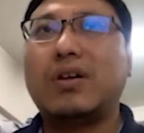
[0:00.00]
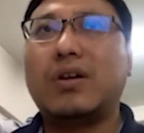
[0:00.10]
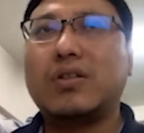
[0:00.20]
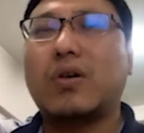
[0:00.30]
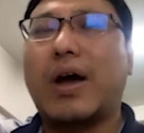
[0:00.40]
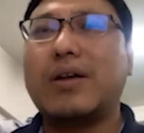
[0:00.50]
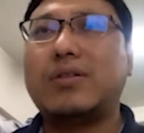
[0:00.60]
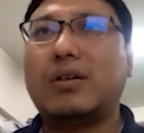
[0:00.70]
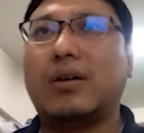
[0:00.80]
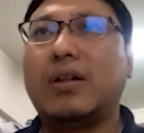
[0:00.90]
So I
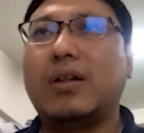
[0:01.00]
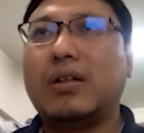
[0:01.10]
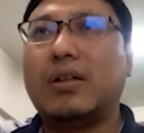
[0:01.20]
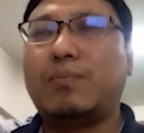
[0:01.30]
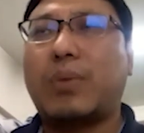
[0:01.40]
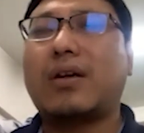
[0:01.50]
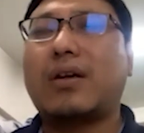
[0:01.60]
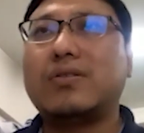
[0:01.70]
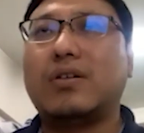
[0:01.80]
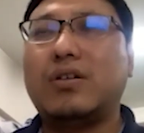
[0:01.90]
think blood
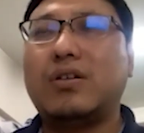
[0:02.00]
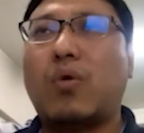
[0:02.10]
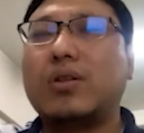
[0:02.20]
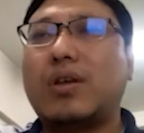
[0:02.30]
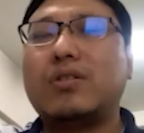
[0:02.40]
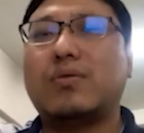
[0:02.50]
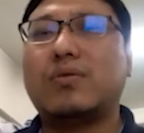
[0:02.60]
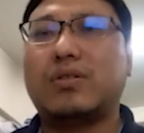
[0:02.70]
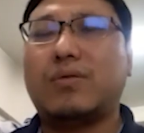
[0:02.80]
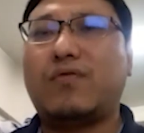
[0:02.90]
cancer is more
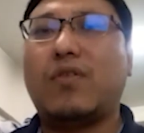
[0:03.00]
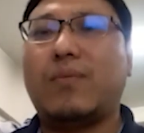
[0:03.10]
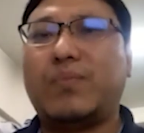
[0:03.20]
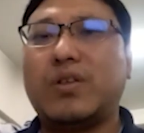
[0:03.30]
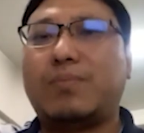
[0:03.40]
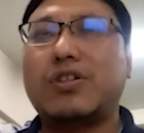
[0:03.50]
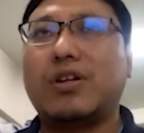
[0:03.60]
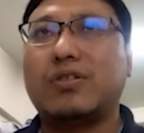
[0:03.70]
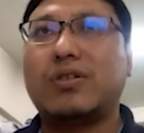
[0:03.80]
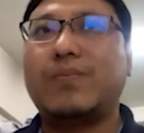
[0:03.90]
dangerous for these
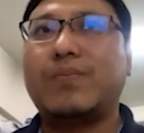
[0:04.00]
patients.